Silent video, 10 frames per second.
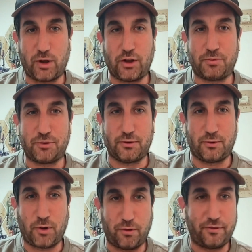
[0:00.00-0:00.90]
They have one
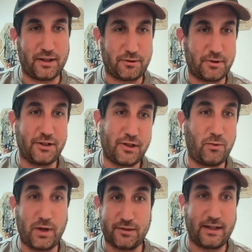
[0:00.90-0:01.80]
option to go via
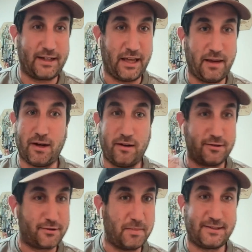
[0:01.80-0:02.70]
traditional ways like
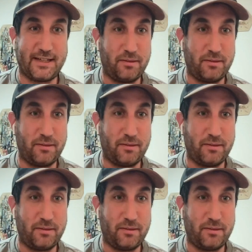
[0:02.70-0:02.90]
emails,